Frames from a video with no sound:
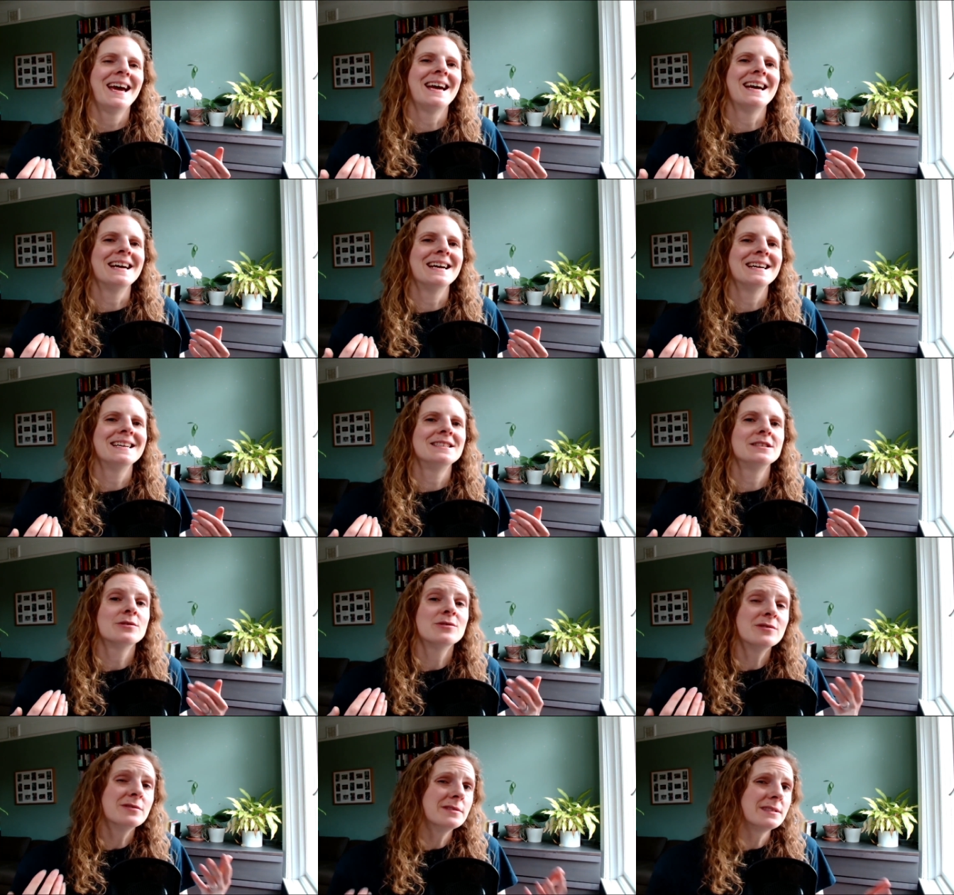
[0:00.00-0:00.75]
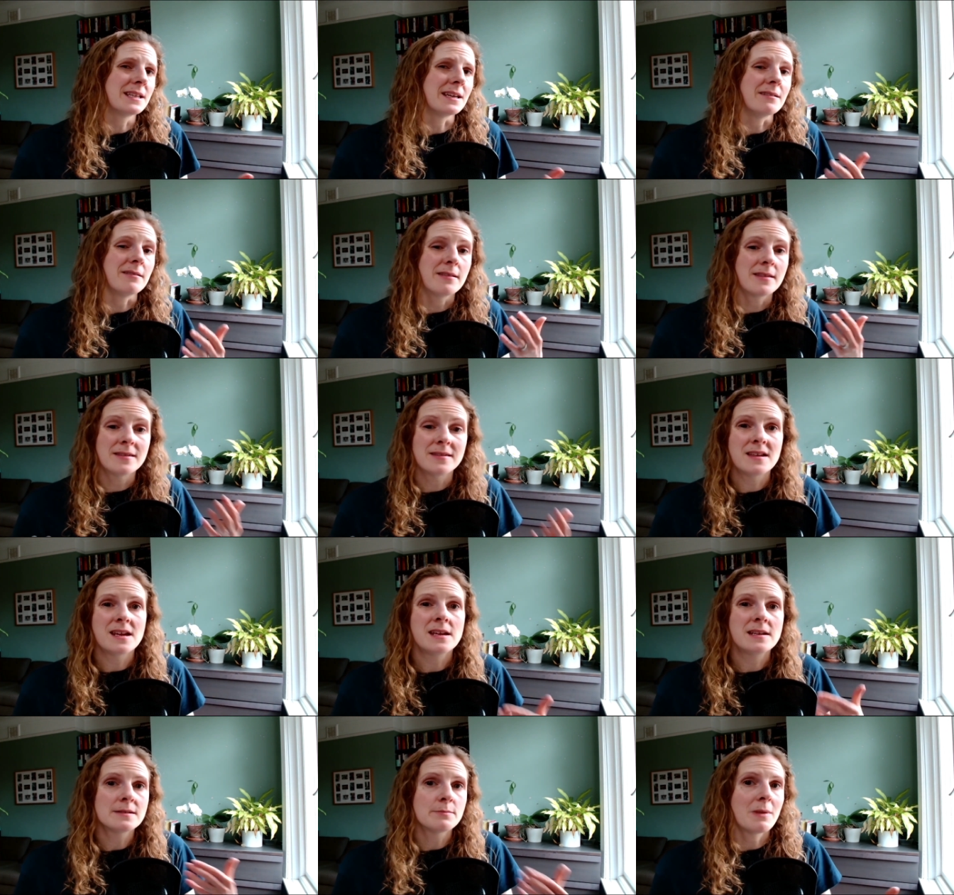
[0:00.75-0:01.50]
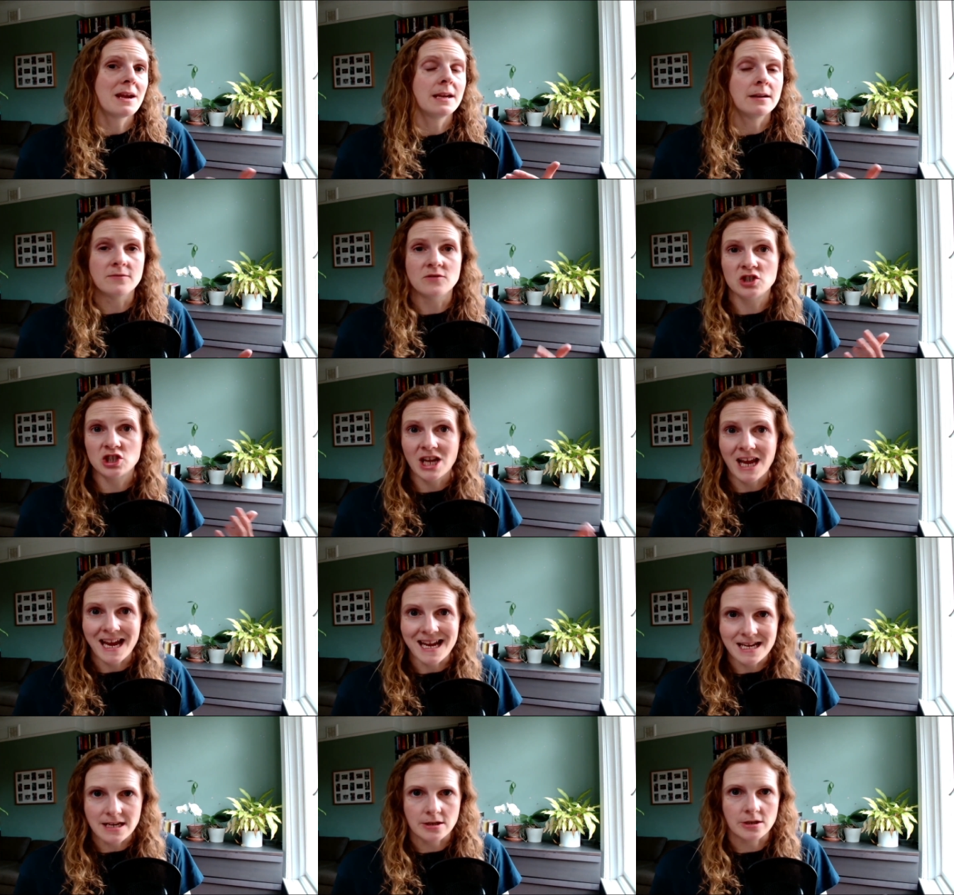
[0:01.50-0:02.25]
And also, things may have
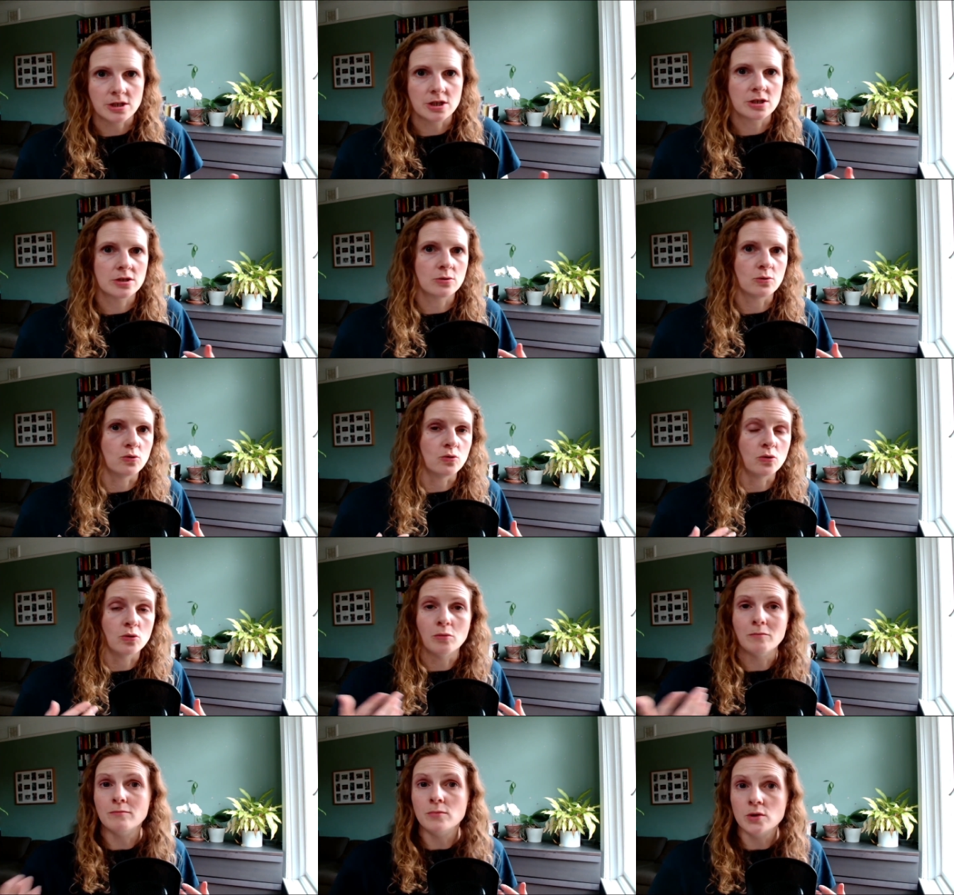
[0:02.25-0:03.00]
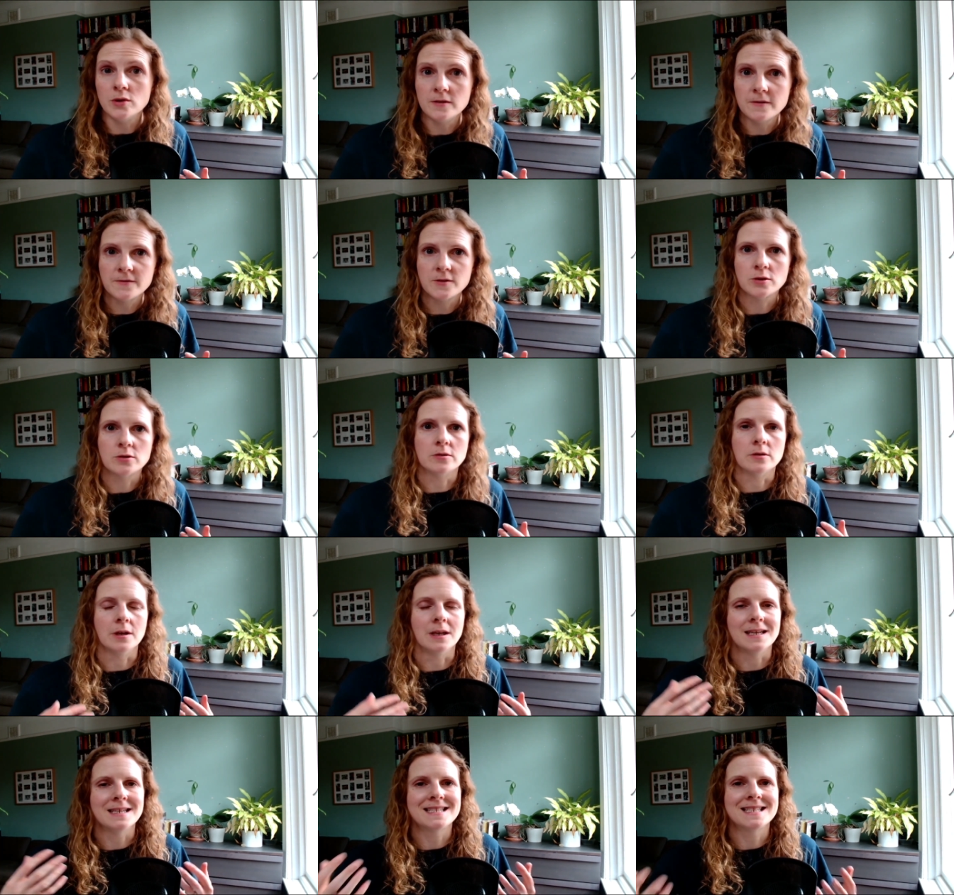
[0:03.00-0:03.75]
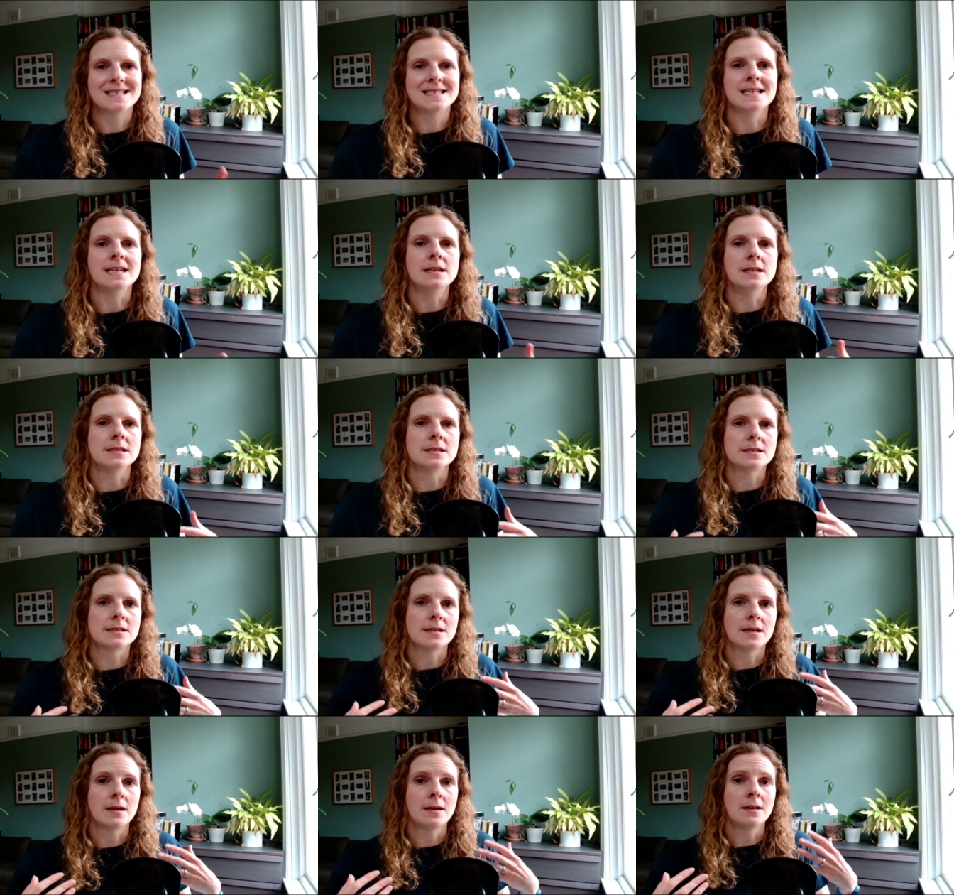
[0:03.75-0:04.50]
changed or moved on
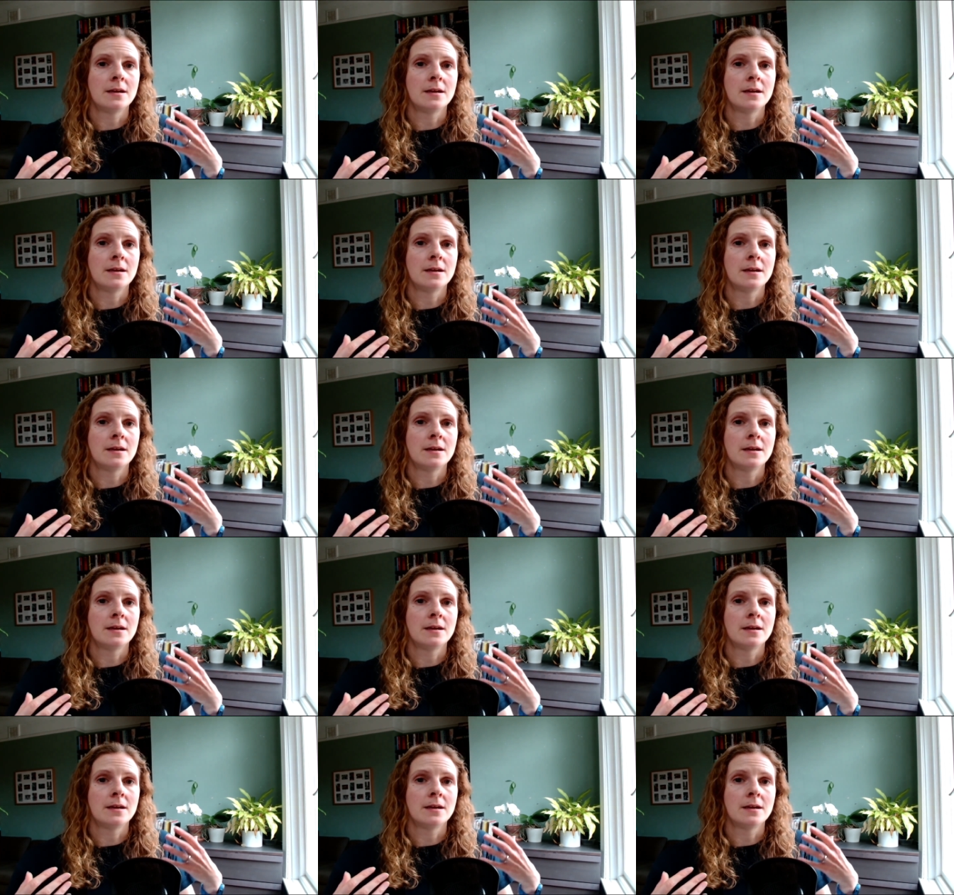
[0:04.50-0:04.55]
since